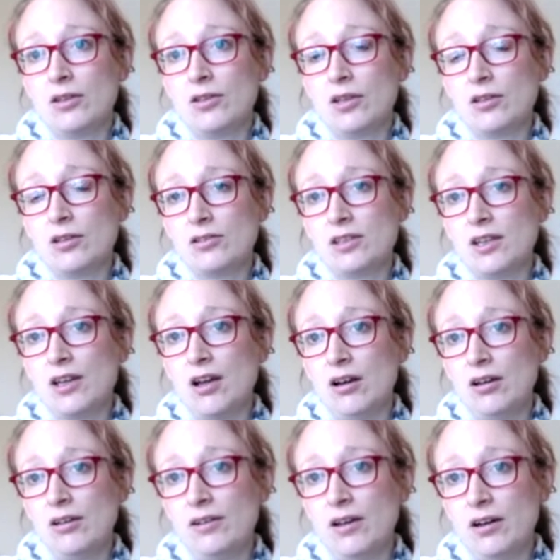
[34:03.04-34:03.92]
see
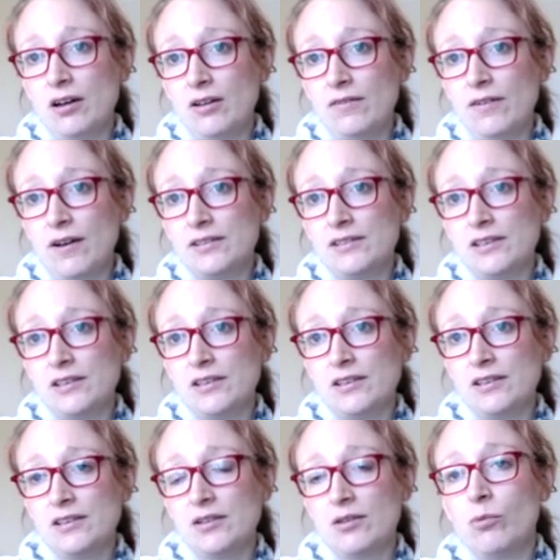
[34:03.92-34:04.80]
i i've had a,
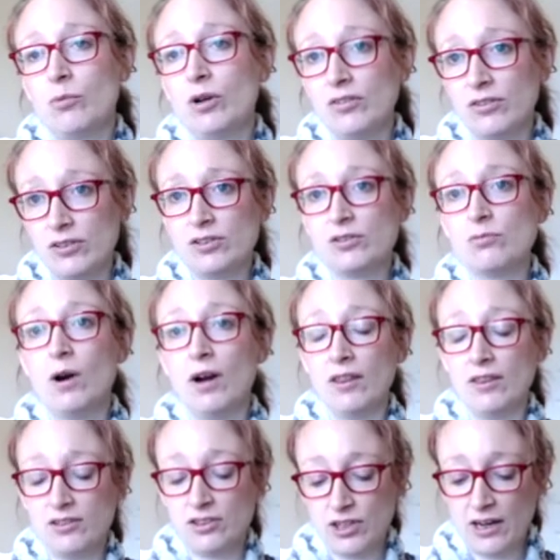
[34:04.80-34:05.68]
one of the one
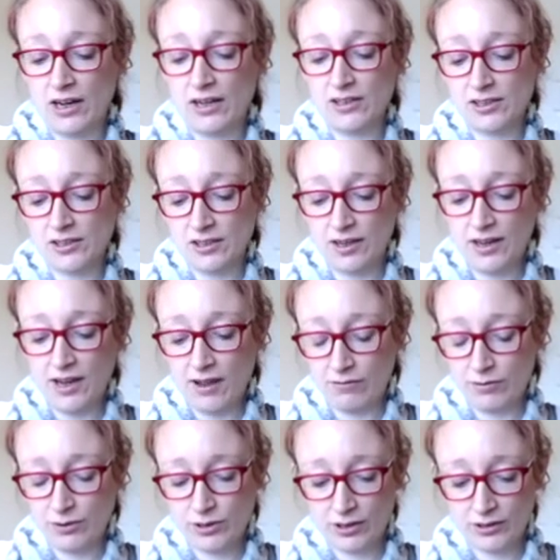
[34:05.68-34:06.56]
of the challenges i have
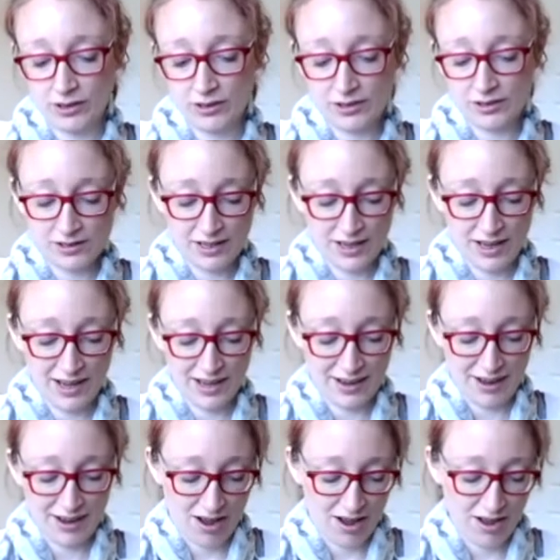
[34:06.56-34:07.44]
with diagnosis
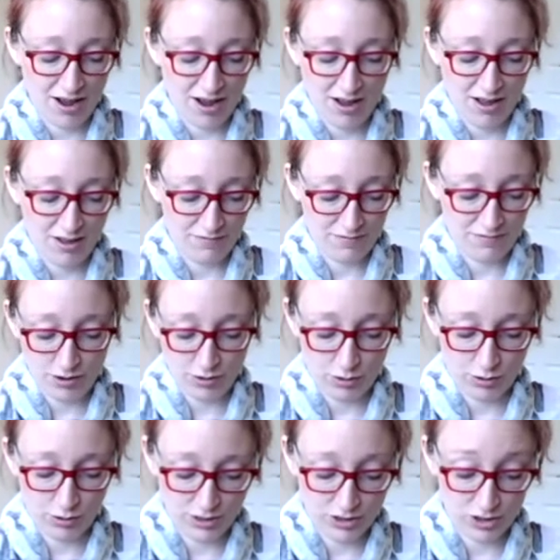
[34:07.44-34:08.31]
hey i i felt
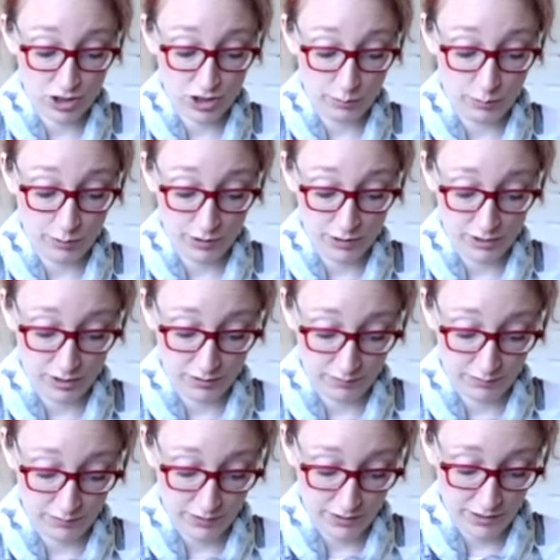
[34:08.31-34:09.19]
quite stupid to
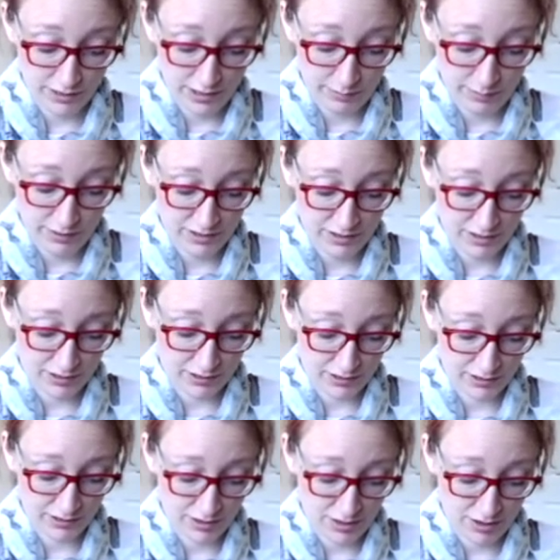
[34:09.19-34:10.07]
finally be
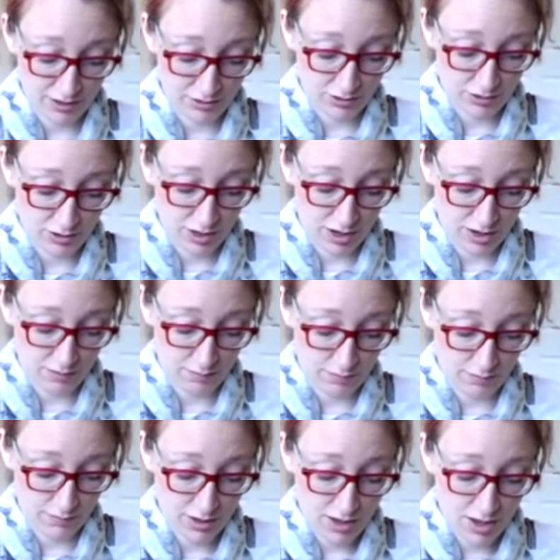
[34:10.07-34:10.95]
diagnosed
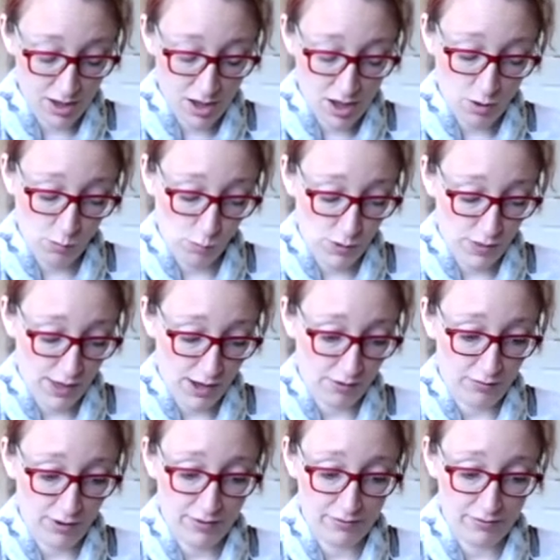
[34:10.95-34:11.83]
um
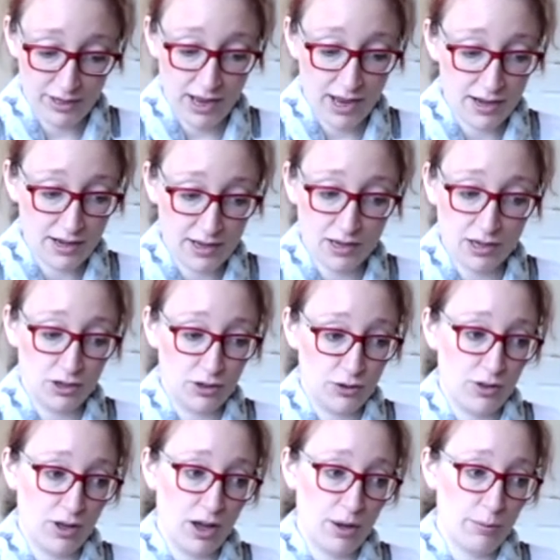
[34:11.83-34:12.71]
without having any clue
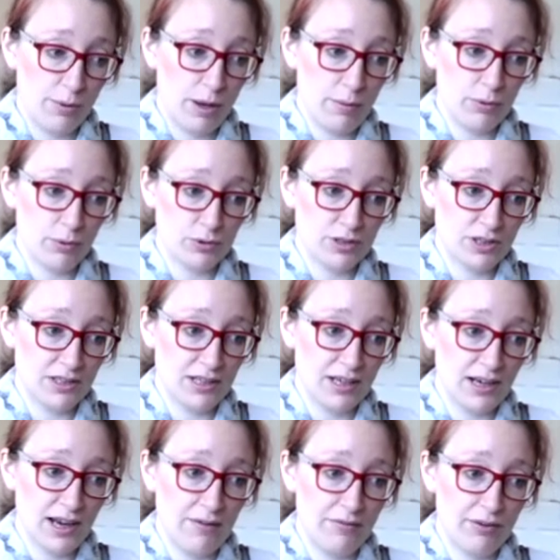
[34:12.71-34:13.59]
that i might be
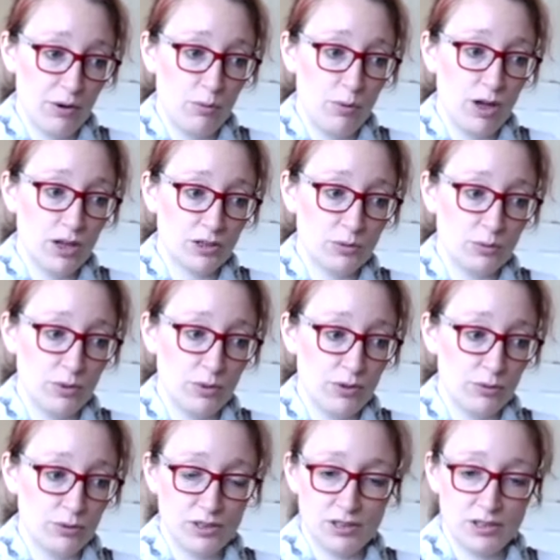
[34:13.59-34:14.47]
autistic having worked with
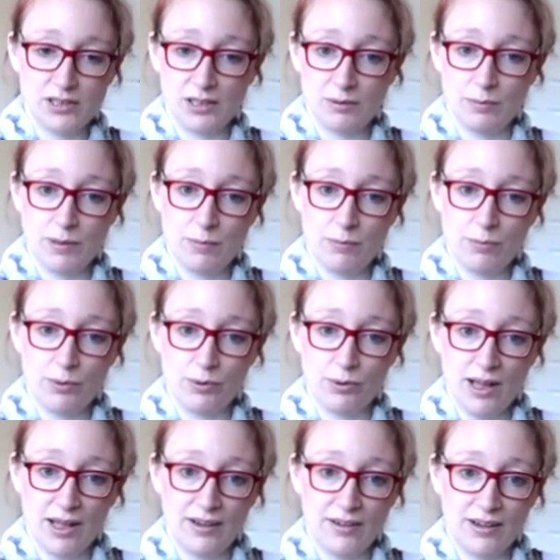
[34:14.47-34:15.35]
autistic
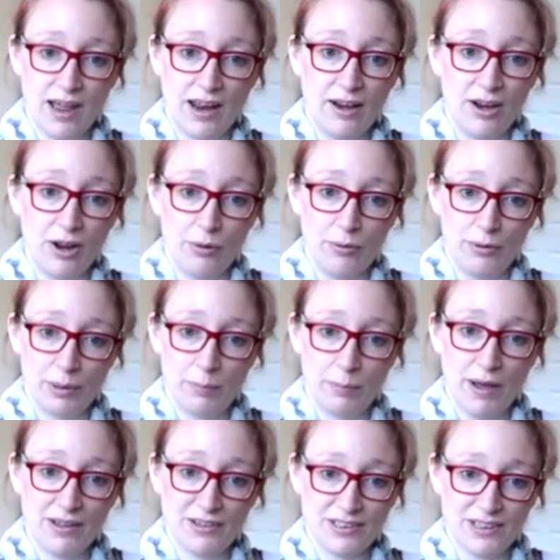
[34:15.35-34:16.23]
people and and knowing
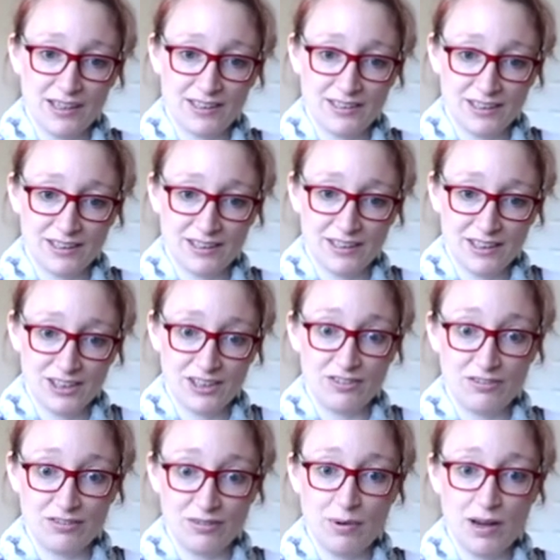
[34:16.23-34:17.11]
about it as a
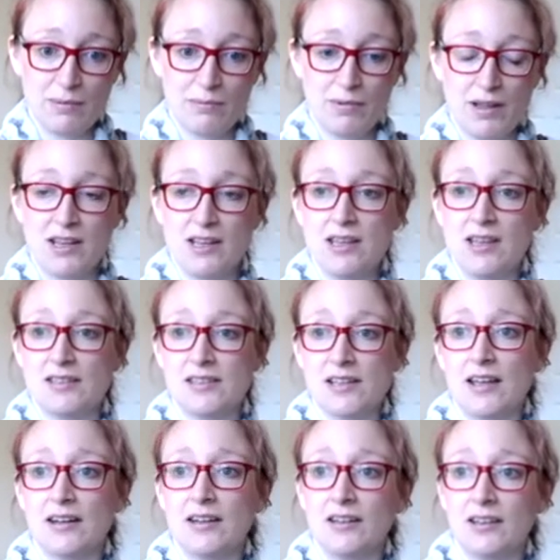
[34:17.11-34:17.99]
condition for many many years
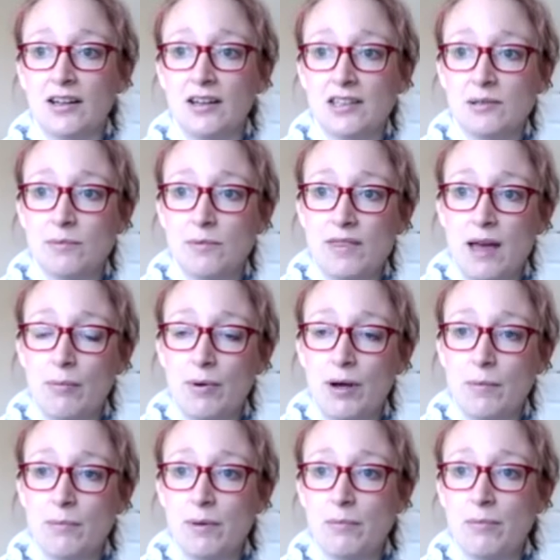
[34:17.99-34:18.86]
it hadn't occurred to me that
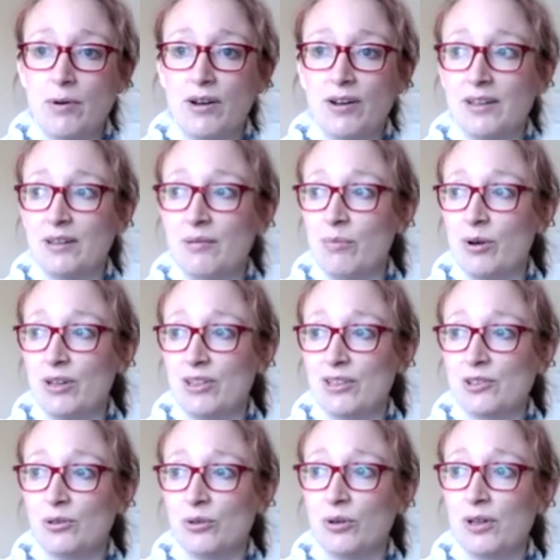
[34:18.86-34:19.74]
might be my my
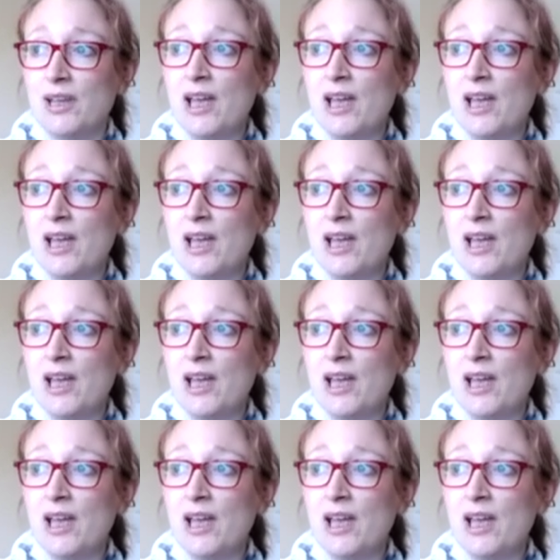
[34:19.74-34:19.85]
story